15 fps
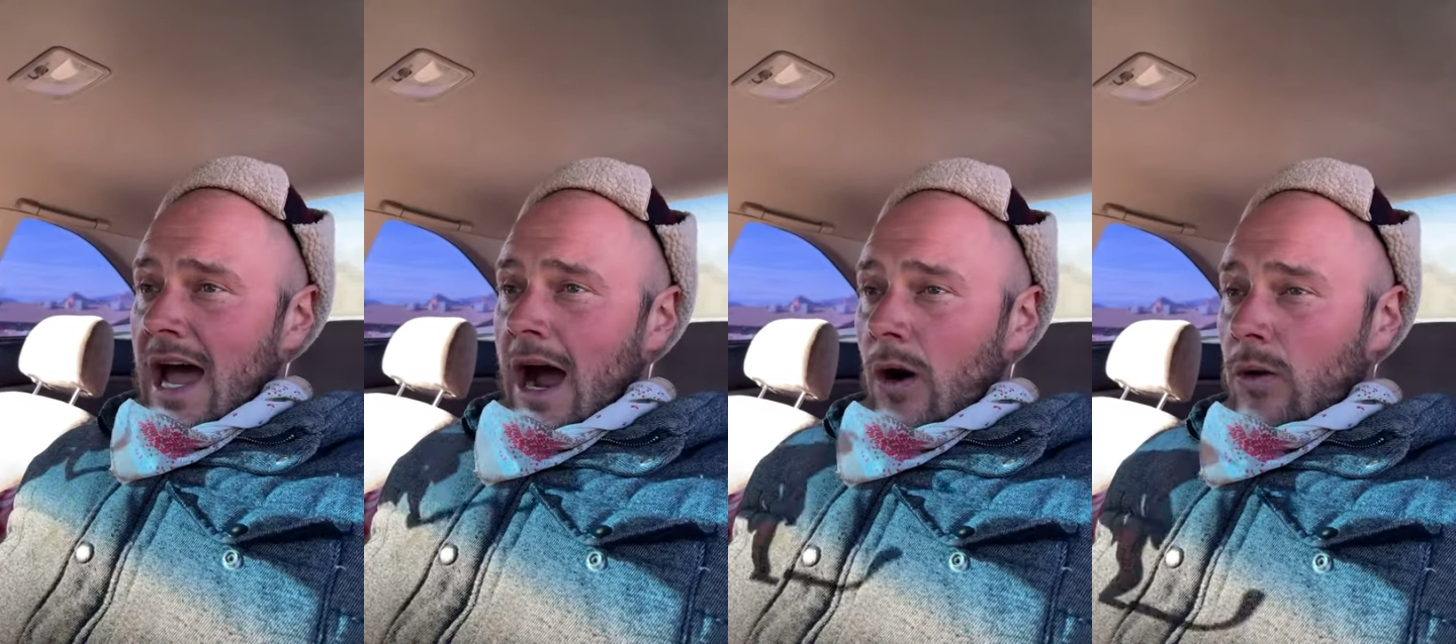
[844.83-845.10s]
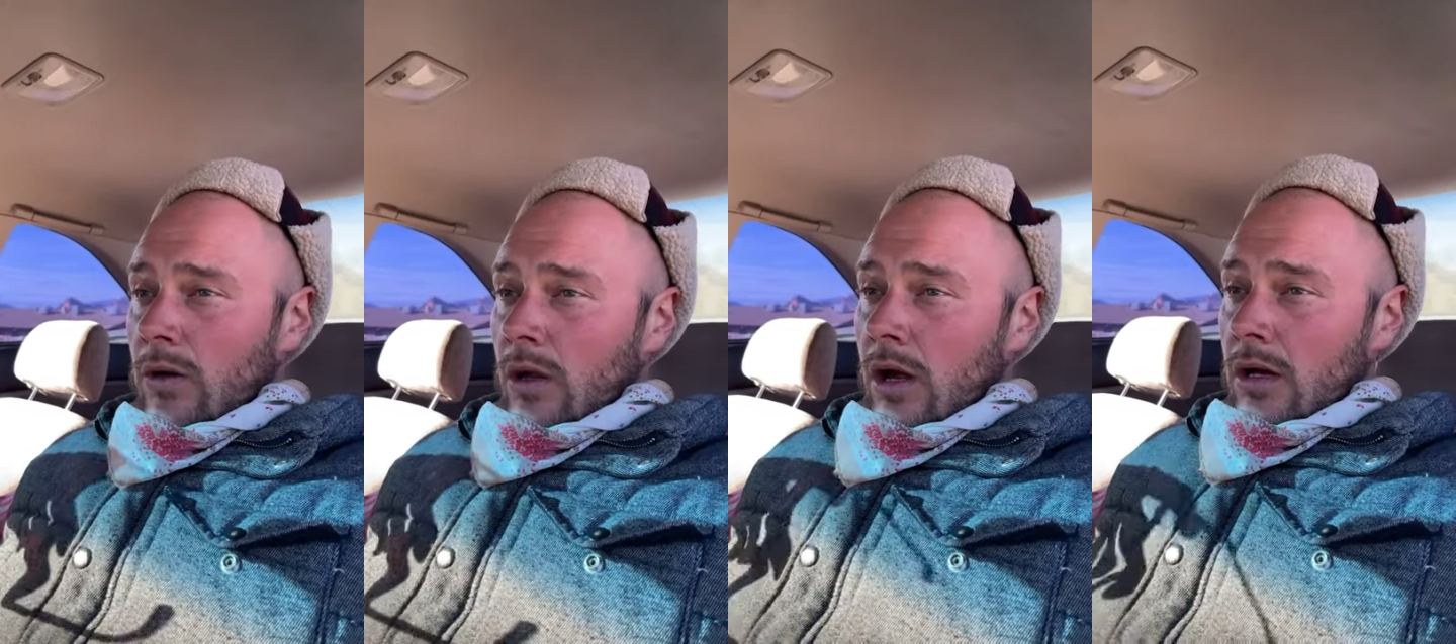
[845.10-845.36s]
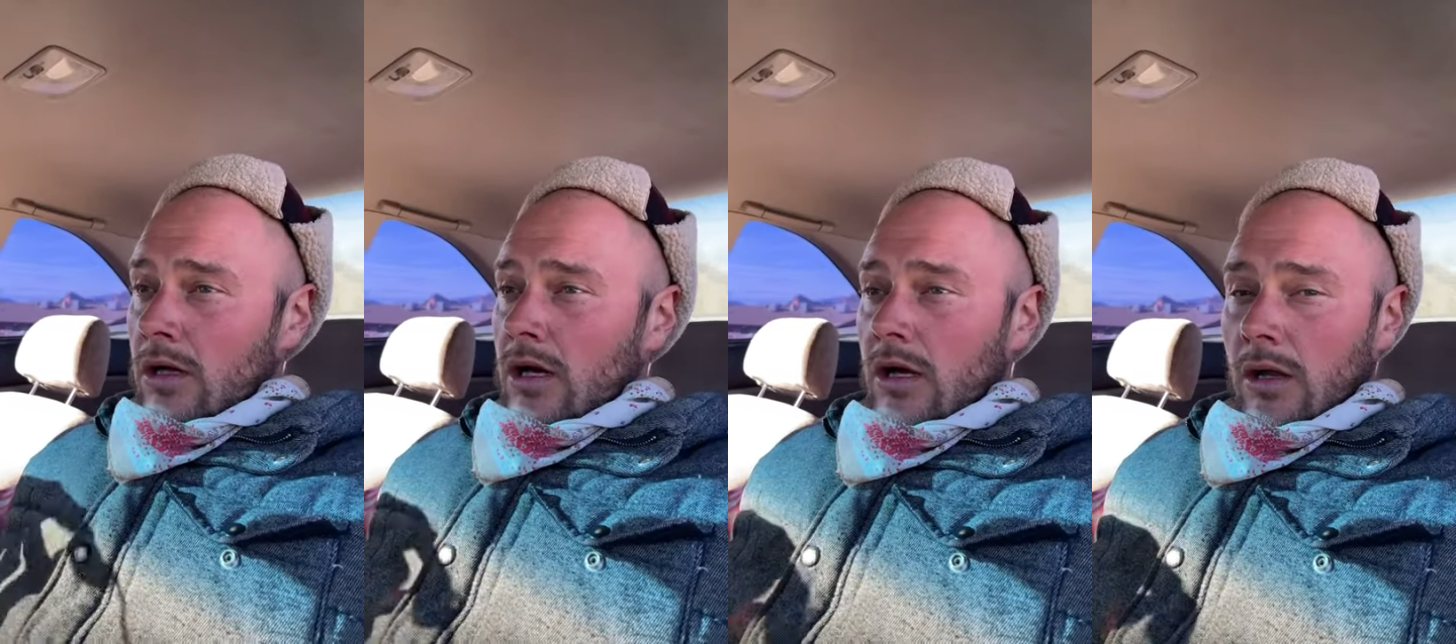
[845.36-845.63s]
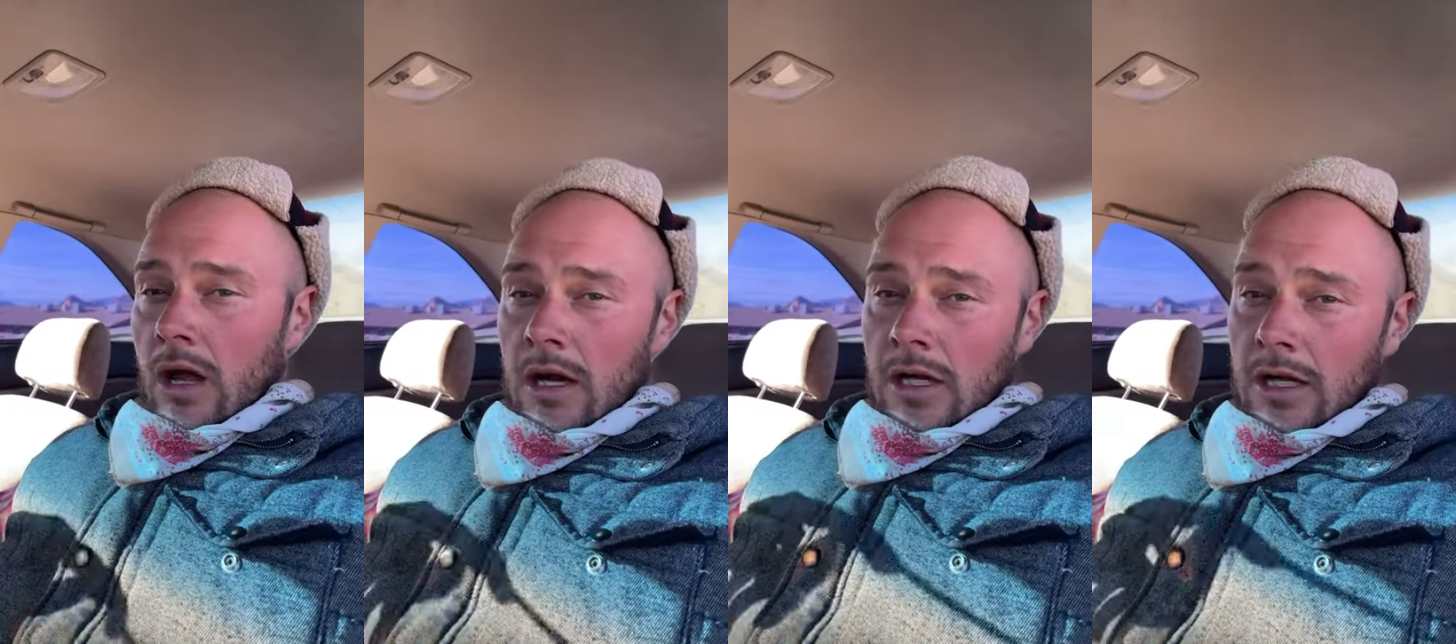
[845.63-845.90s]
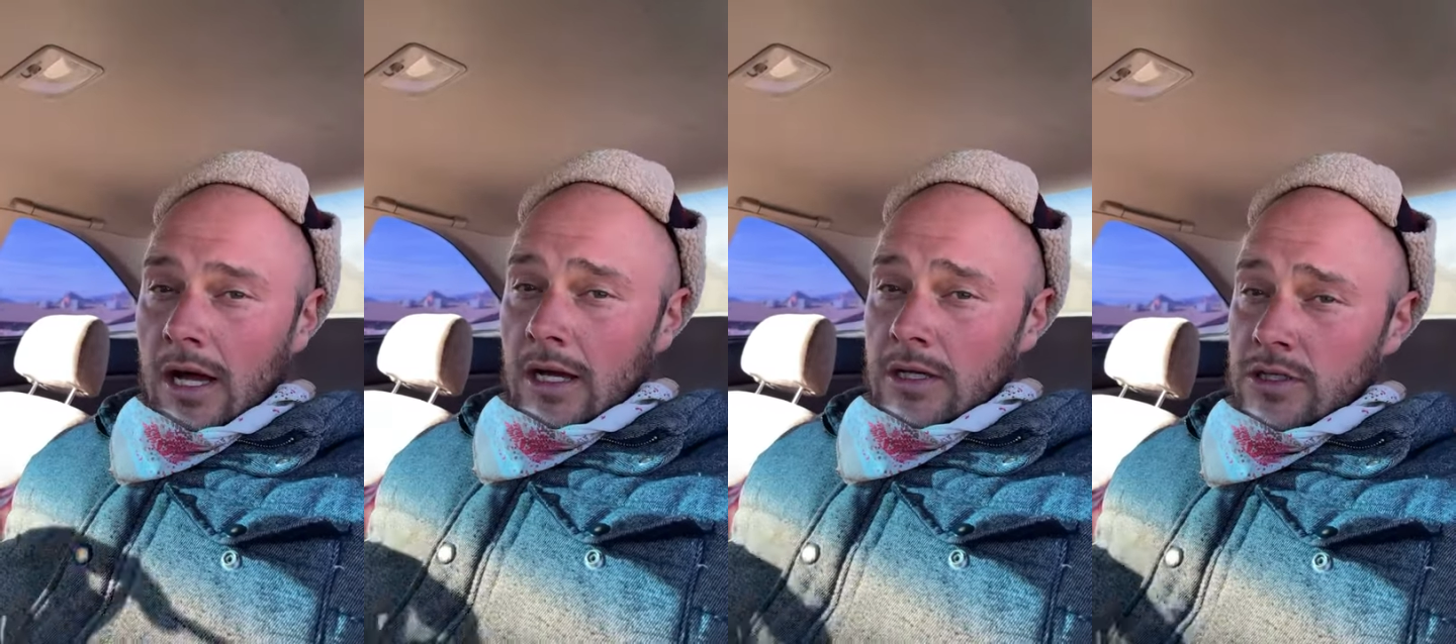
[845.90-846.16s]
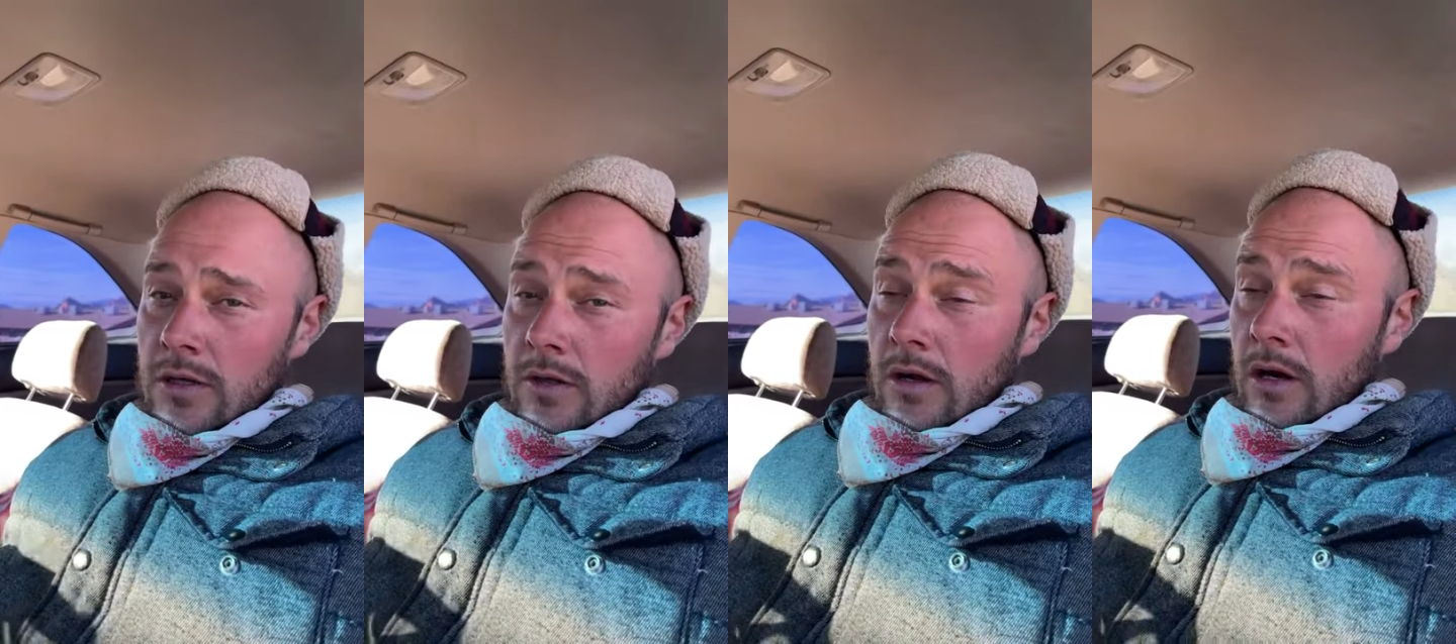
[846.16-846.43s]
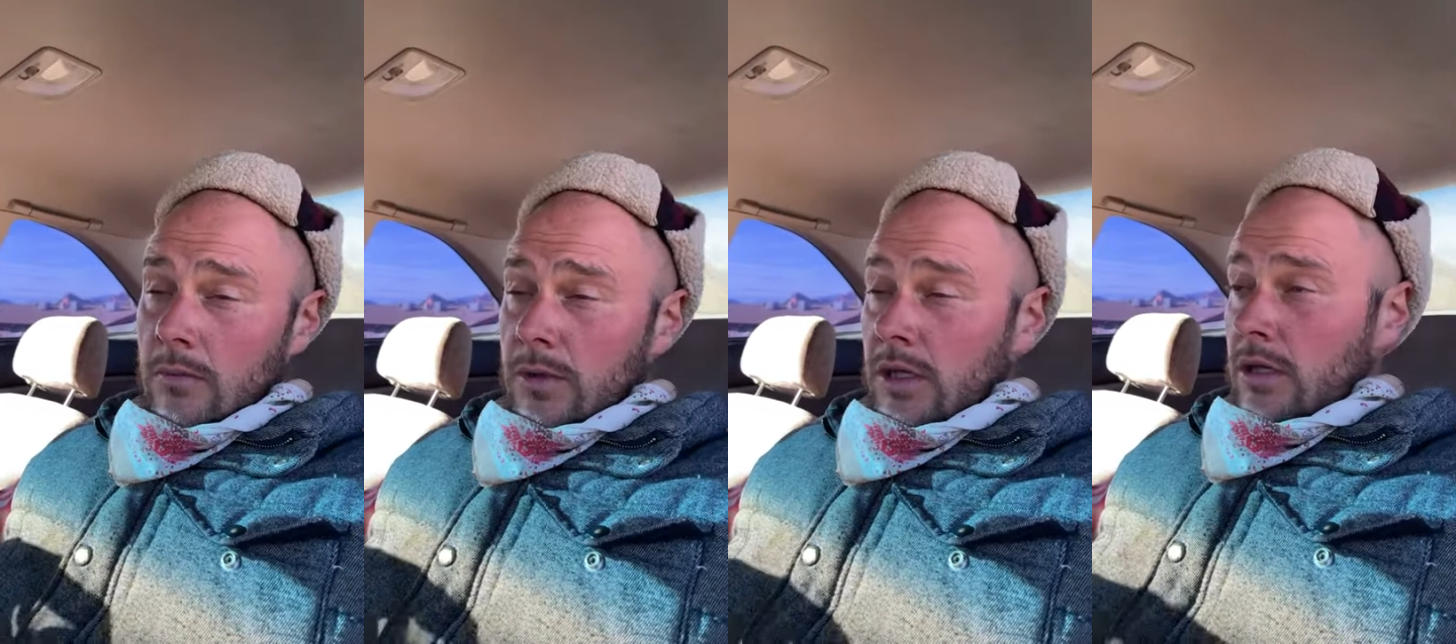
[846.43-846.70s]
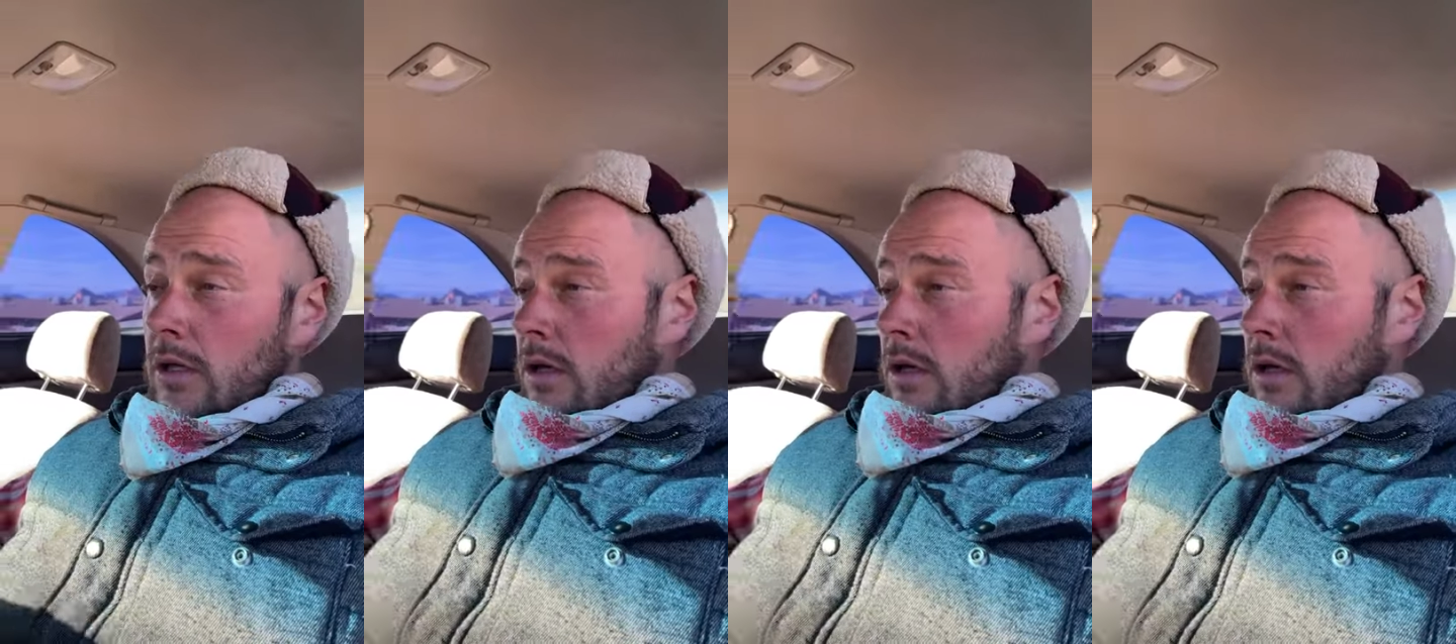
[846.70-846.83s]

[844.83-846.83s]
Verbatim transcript: hour long colonic hydrotherapy